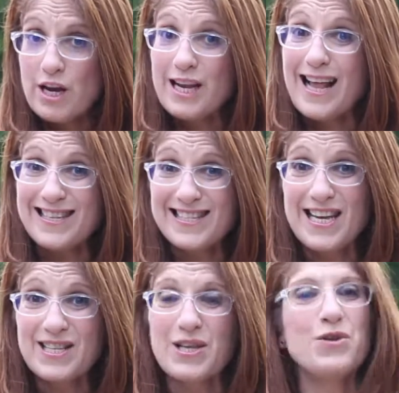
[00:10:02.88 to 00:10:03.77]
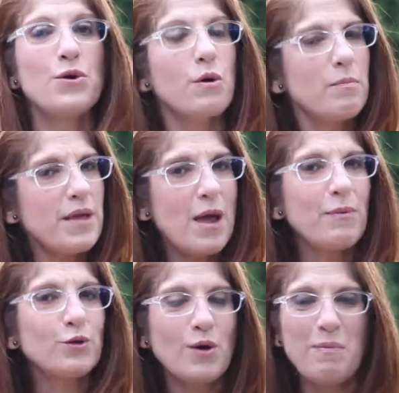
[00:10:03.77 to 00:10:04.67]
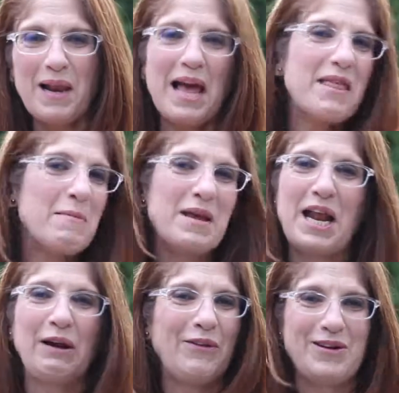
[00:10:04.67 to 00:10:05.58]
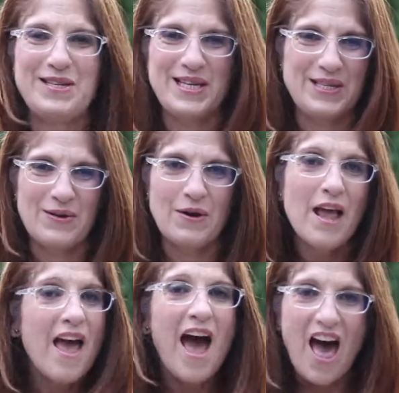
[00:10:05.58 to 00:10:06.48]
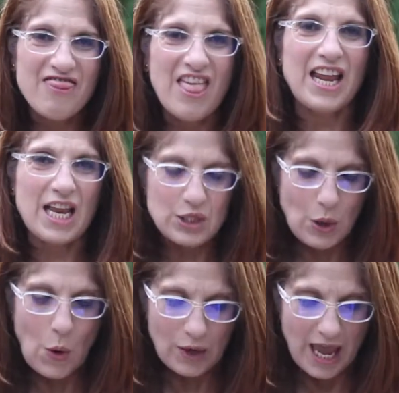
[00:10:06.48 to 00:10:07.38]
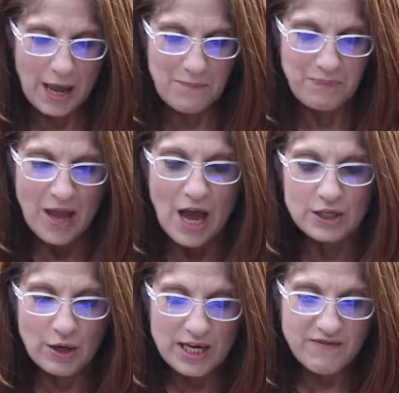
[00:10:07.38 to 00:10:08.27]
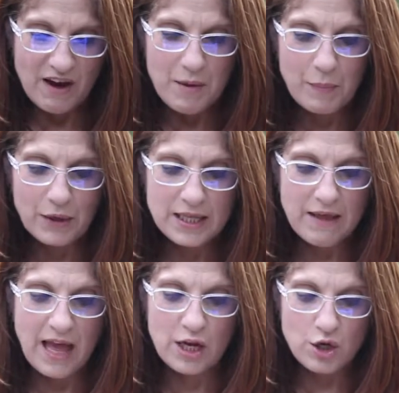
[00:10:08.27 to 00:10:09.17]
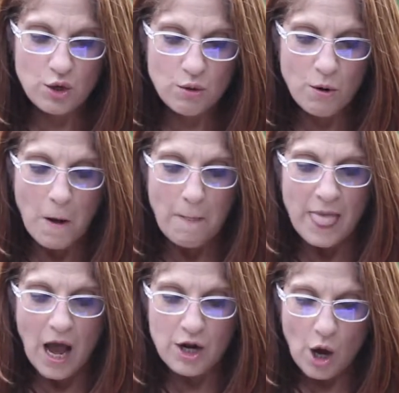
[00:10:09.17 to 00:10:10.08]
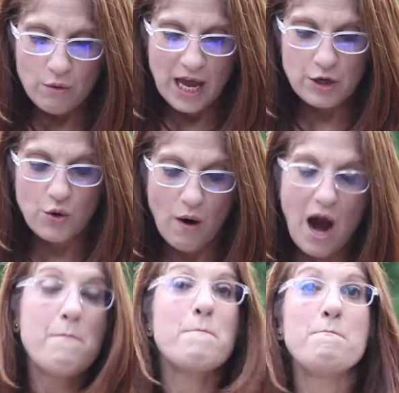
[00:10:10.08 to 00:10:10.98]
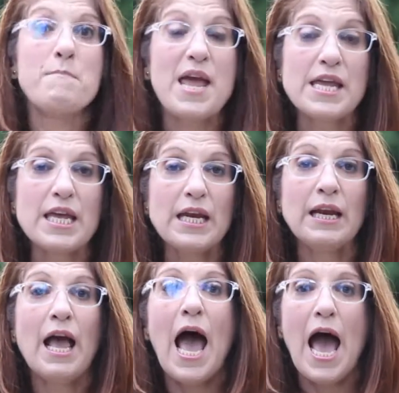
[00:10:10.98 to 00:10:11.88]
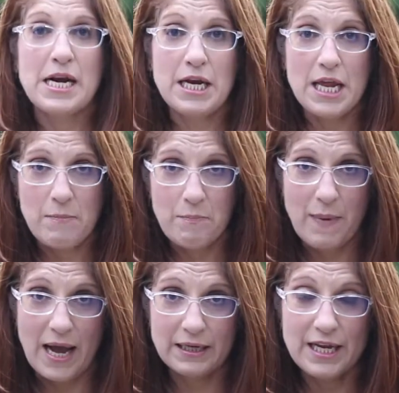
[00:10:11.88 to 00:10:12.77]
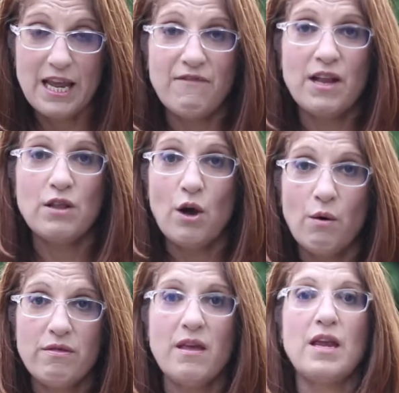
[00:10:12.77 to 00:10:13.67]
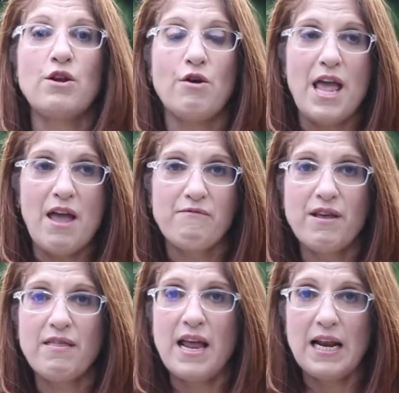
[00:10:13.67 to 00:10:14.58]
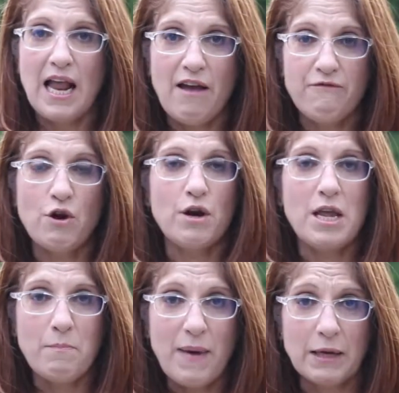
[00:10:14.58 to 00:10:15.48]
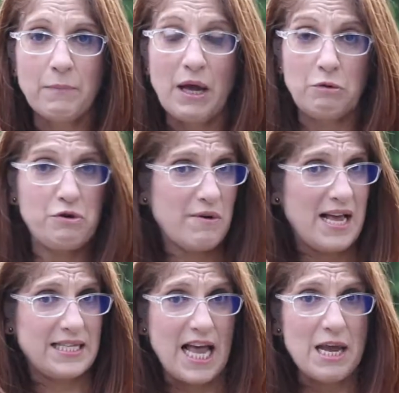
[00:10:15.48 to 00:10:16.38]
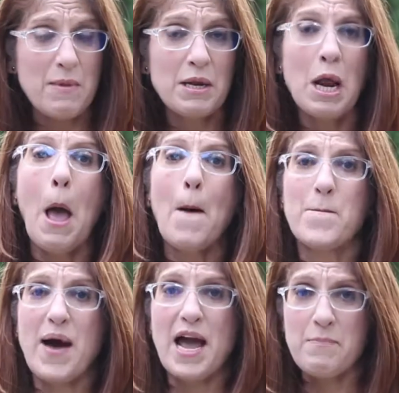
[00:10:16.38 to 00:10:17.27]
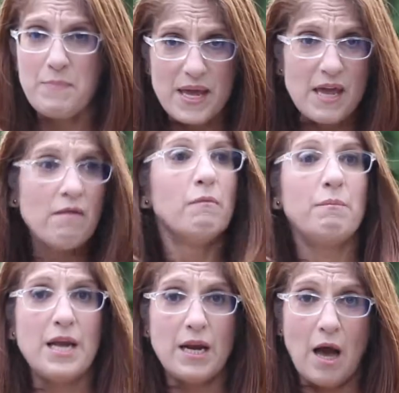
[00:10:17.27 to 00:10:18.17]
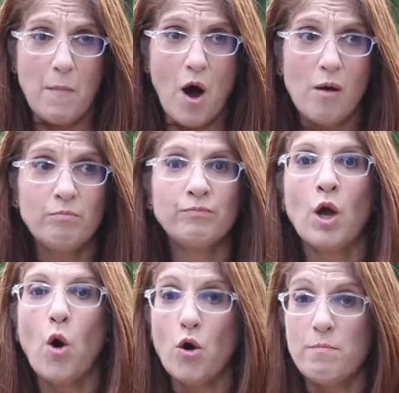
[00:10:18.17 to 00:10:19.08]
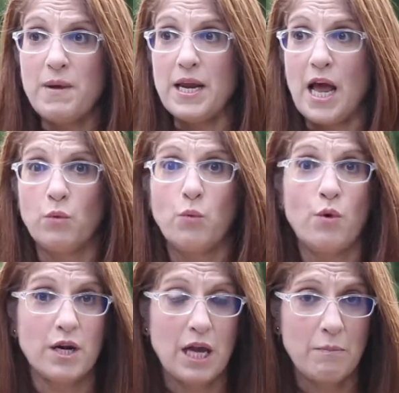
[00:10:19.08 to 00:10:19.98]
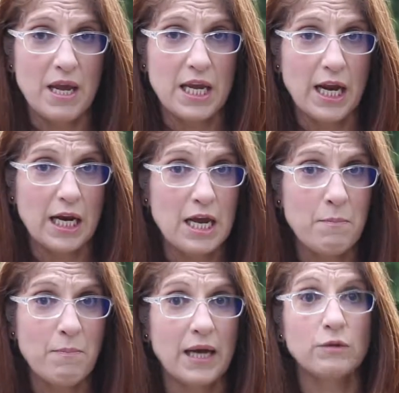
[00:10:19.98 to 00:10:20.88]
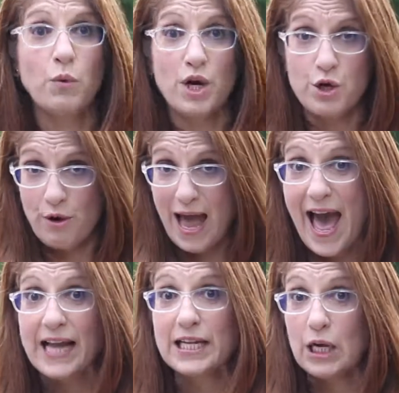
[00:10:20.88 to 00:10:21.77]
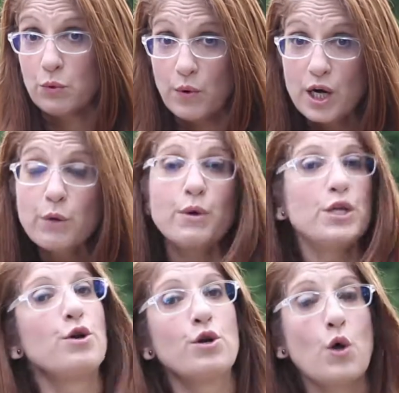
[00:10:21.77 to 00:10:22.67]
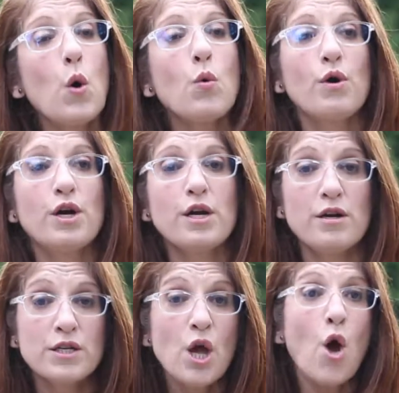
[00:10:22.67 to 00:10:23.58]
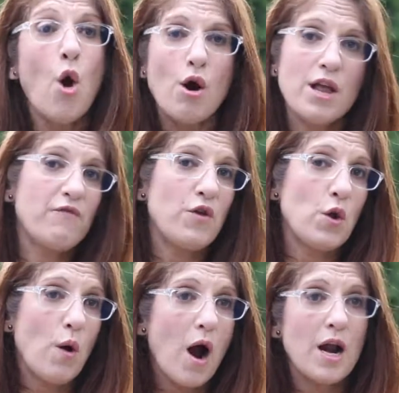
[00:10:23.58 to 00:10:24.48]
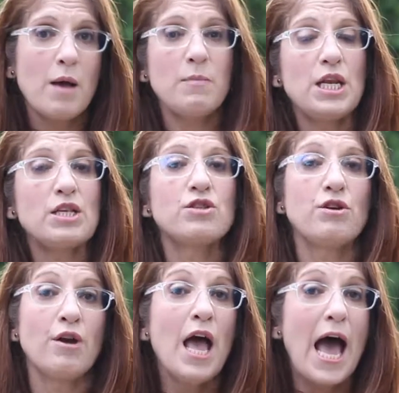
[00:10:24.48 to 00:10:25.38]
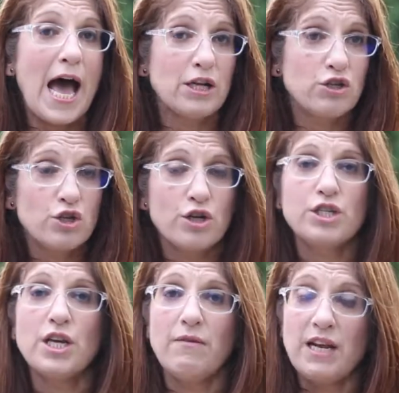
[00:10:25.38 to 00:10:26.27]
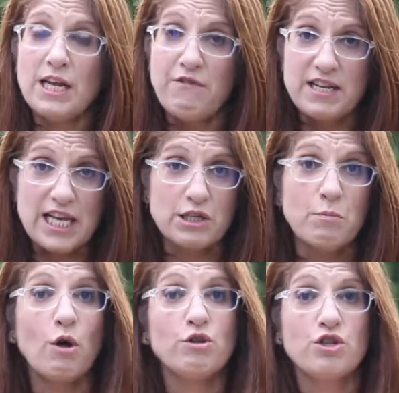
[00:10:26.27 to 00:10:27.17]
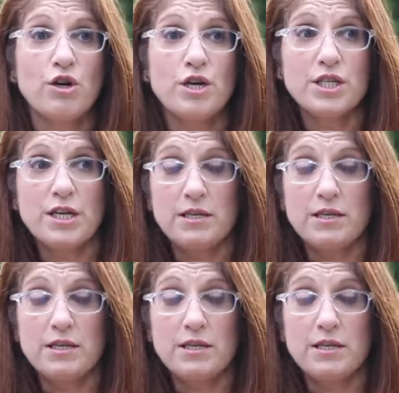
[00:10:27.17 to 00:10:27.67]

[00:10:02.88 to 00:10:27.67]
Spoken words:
in that season, you will be able to apply them in another season, and that is okay. So it's very important that you know that you are making an impact, even though in your everyday life your impact and your assignment might be being a mom, or being at work and making an impact where you're at work with your co-workers, or if you are a minister at church, even if it's a small church,